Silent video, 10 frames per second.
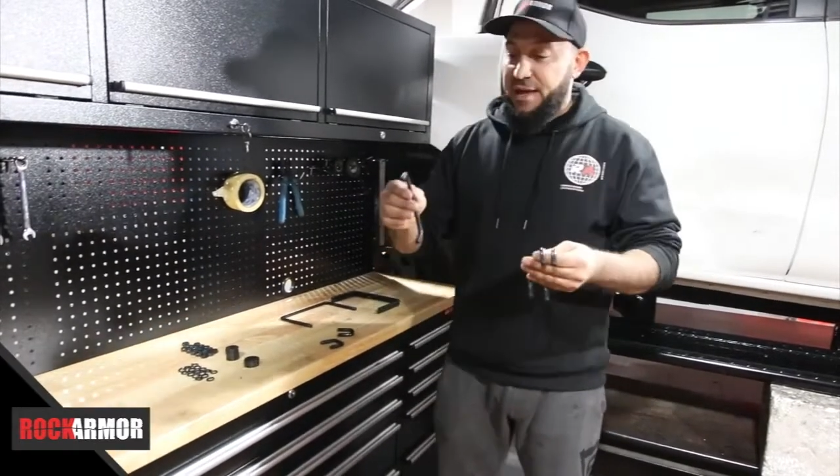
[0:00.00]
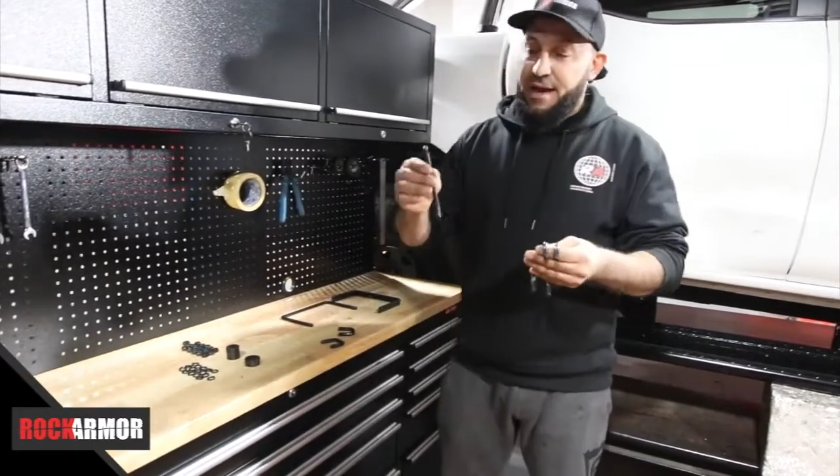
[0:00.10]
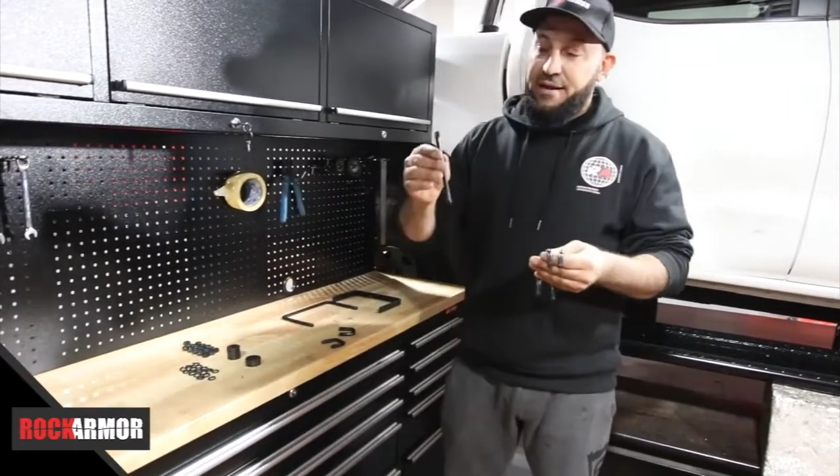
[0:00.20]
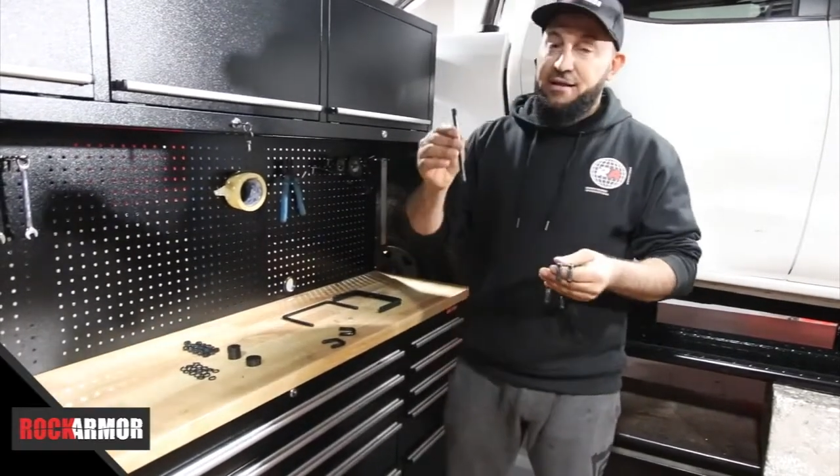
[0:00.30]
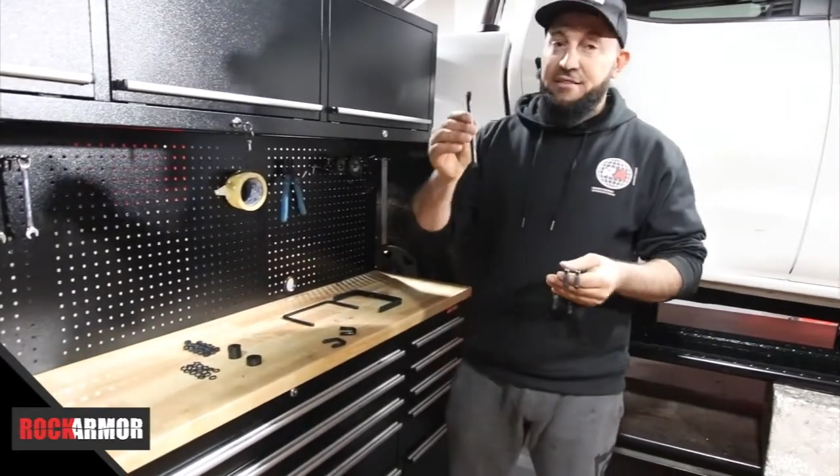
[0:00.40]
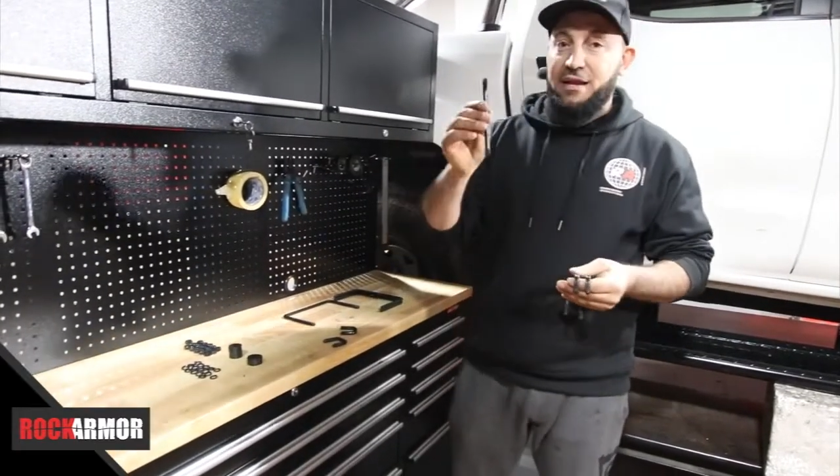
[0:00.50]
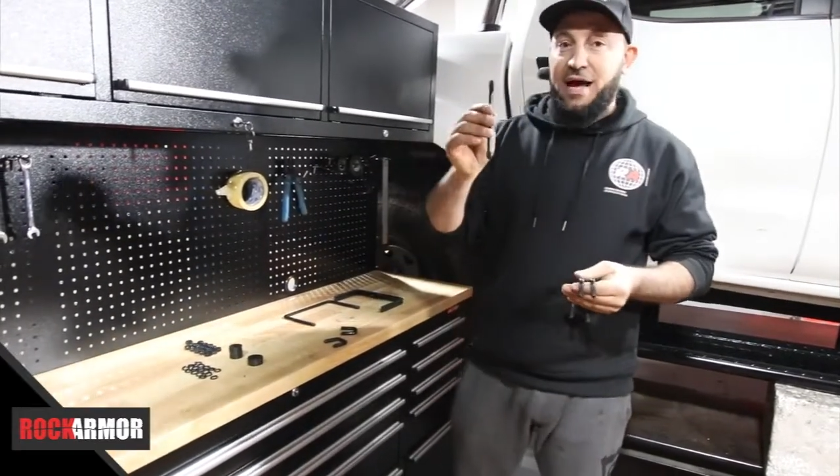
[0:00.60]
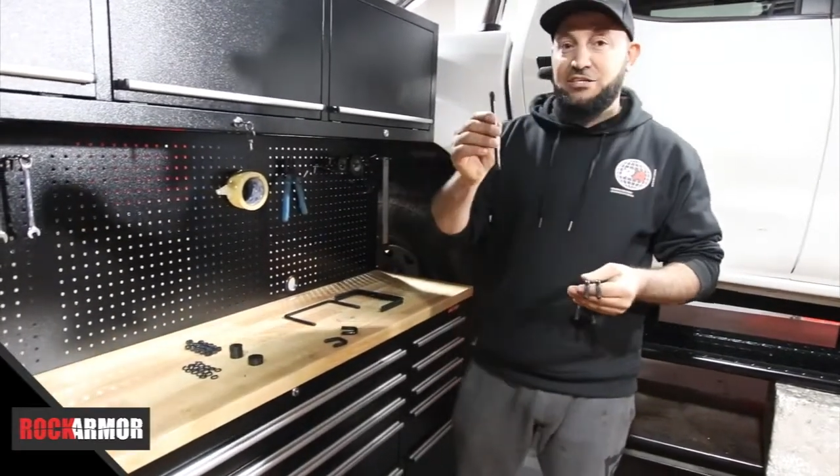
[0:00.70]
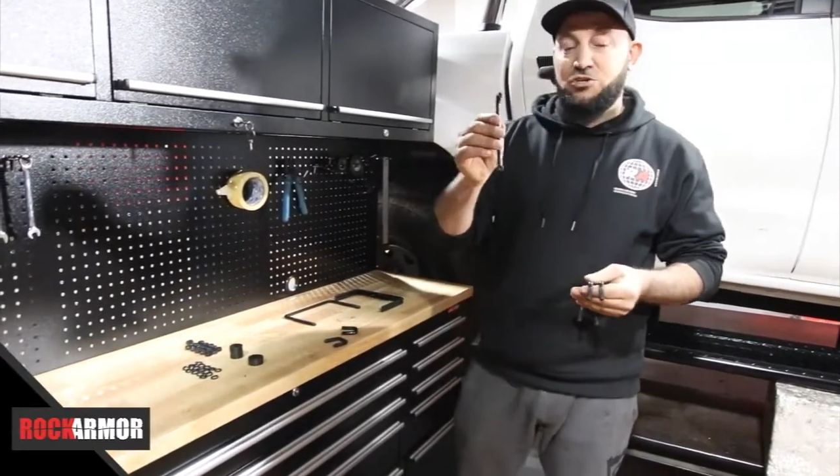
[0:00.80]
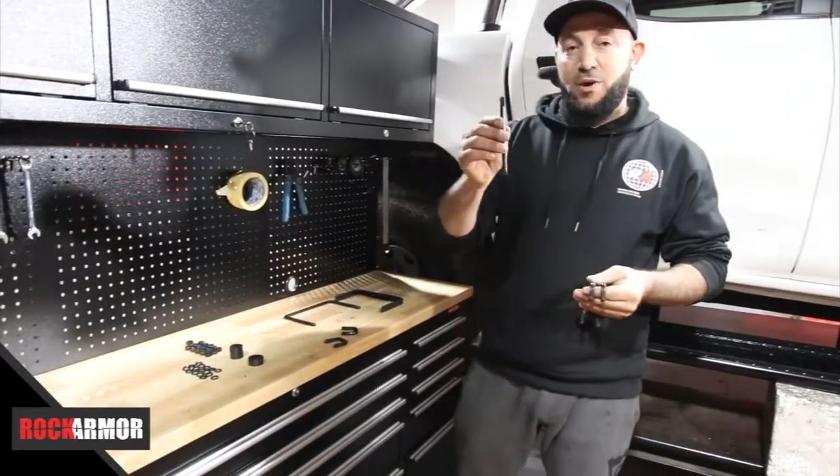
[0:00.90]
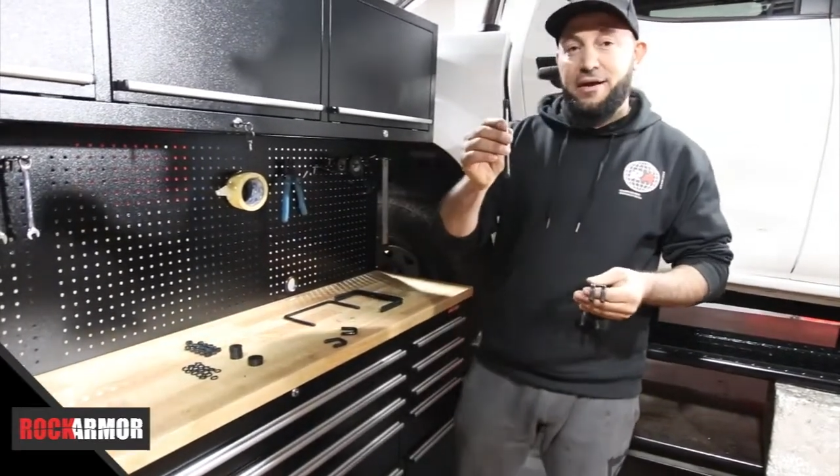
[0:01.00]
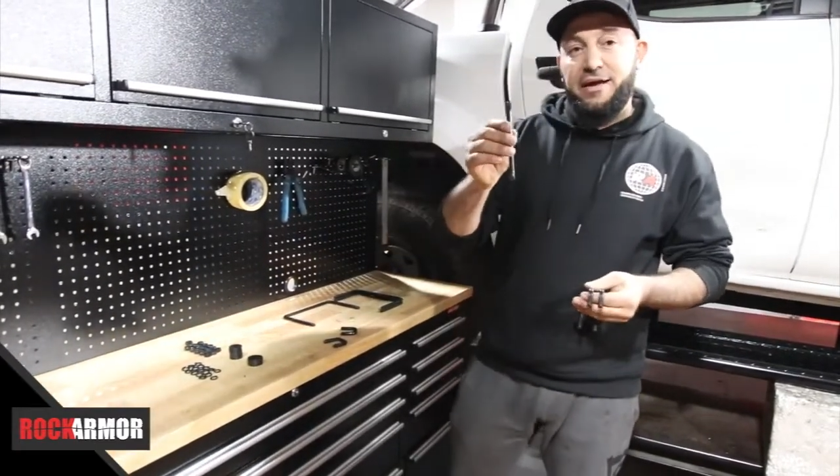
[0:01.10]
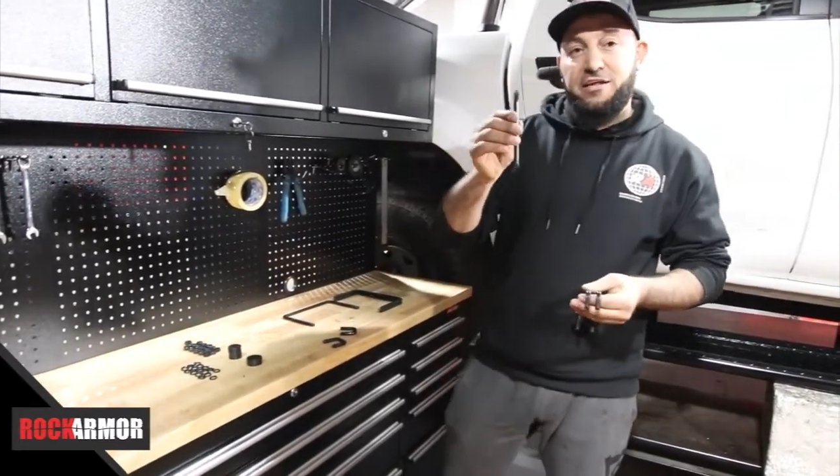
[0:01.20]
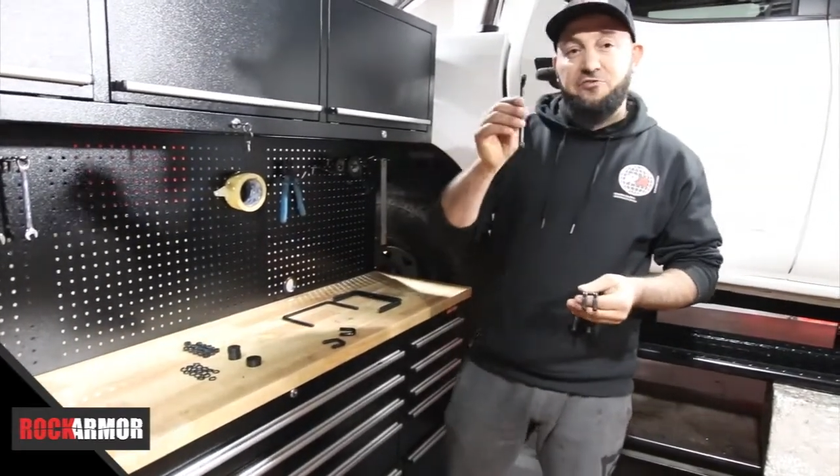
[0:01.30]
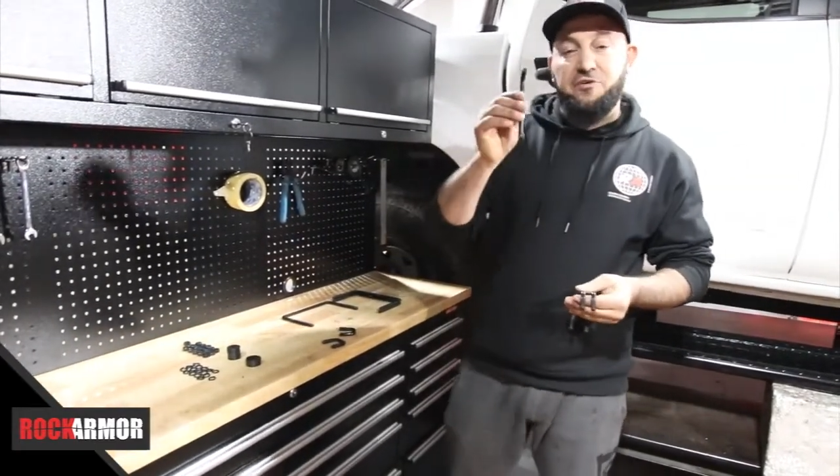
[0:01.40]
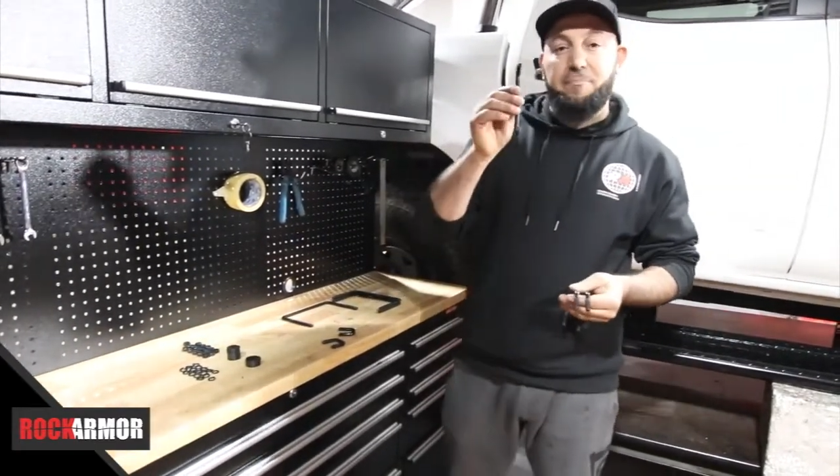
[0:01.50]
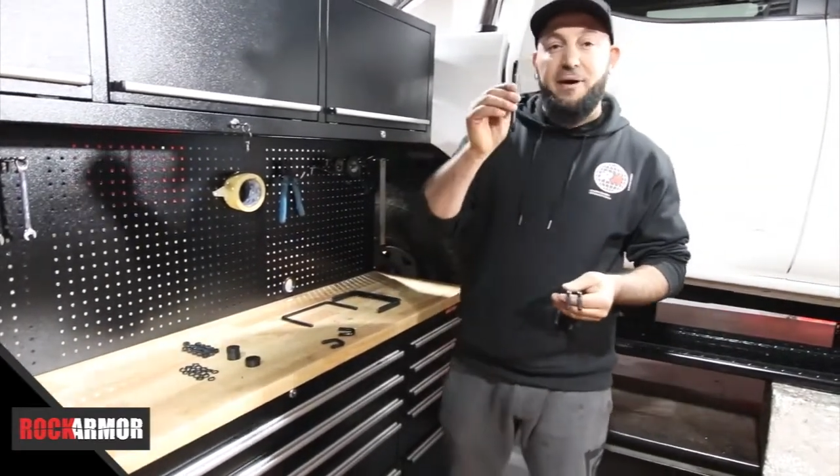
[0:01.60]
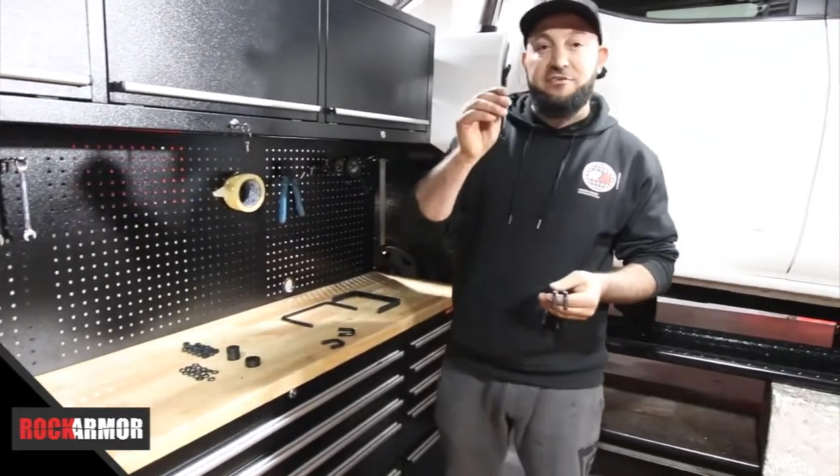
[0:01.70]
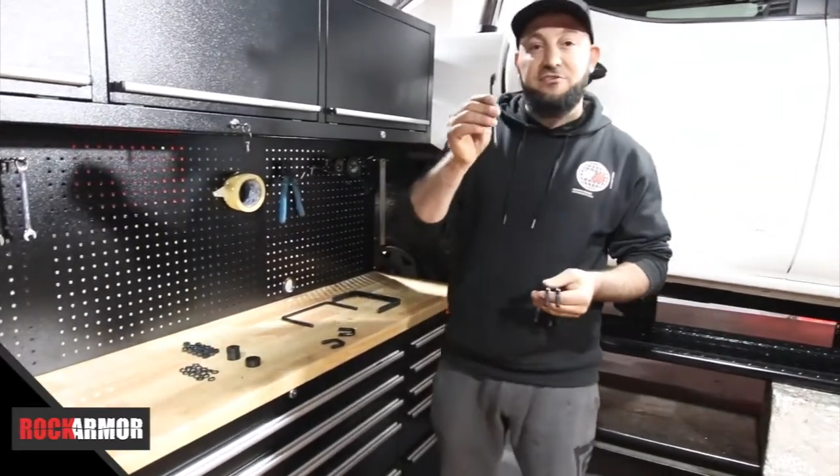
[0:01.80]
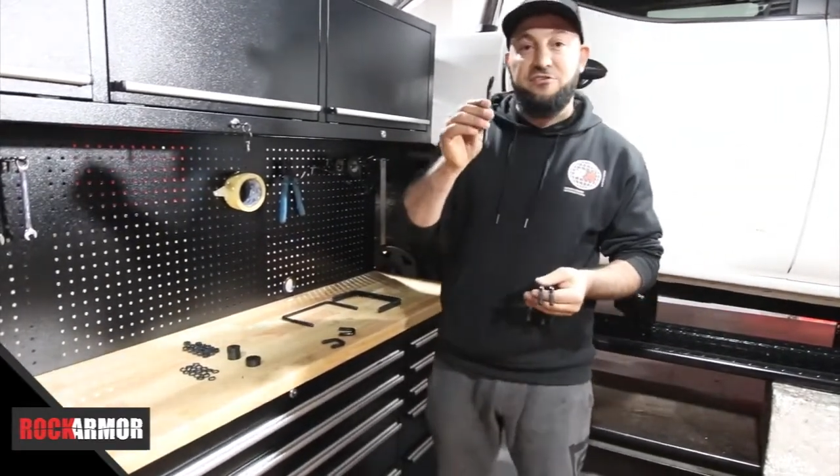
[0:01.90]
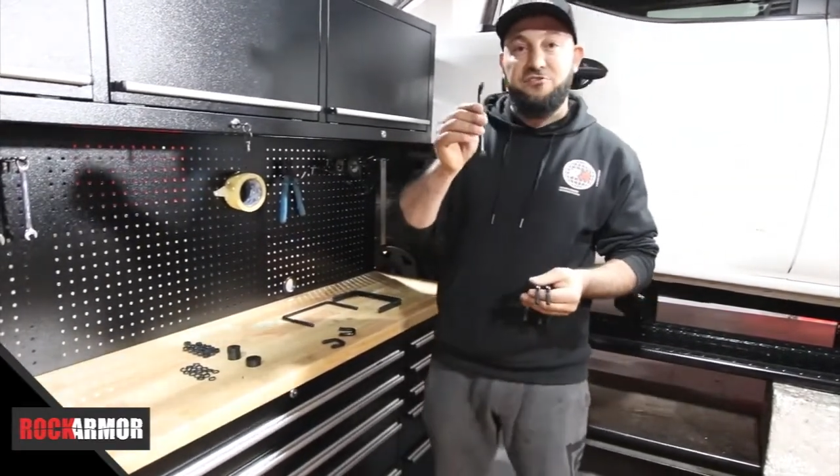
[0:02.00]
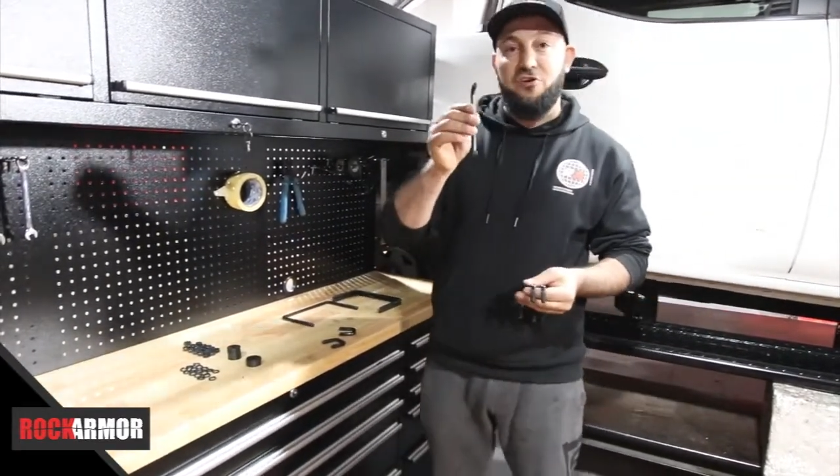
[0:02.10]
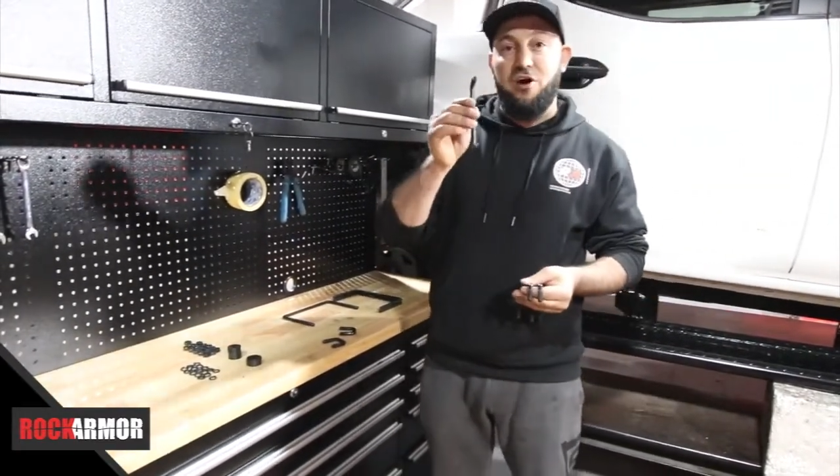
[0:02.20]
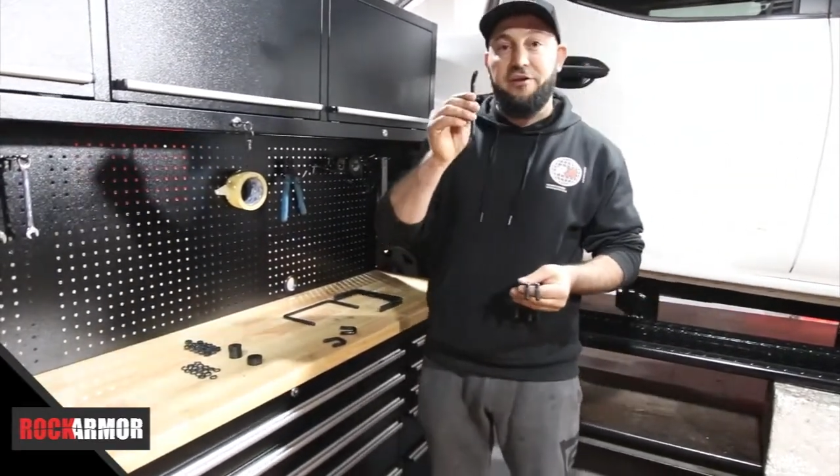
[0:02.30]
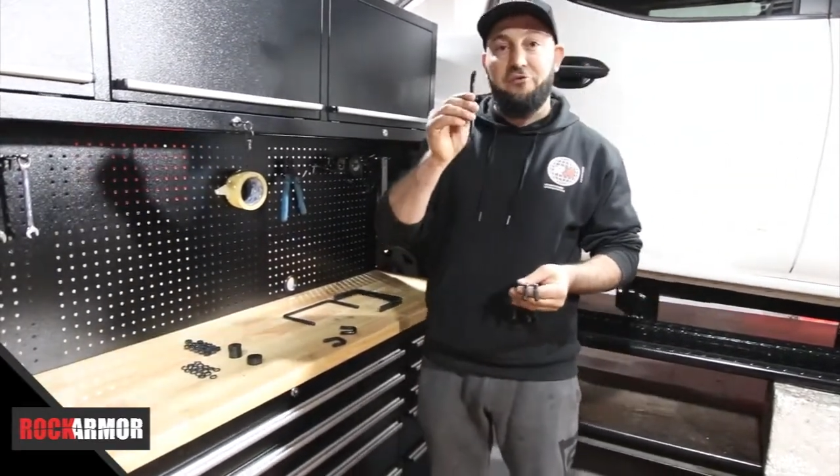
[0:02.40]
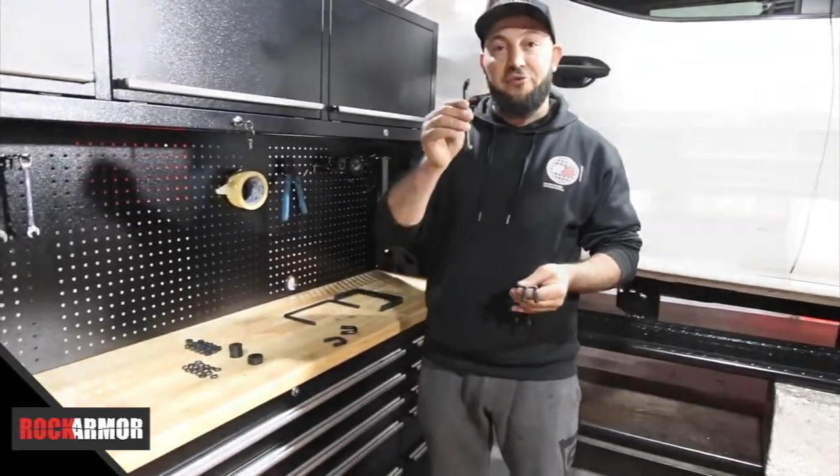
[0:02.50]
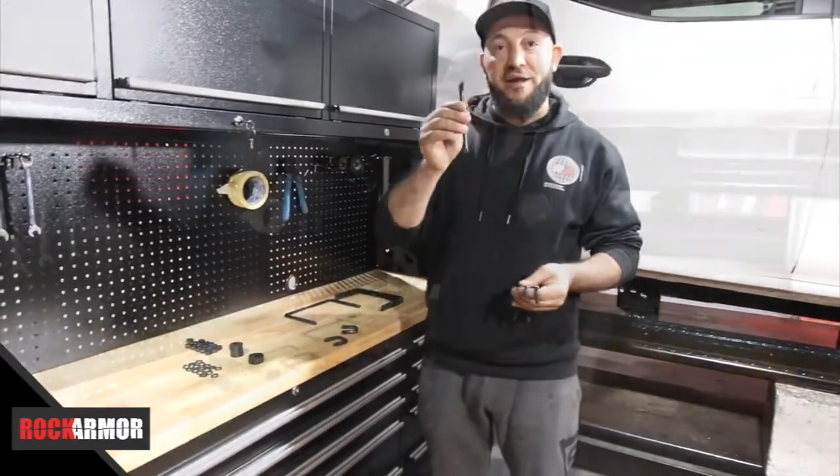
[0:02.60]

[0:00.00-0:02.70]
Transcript: and the larger one is for the passenger side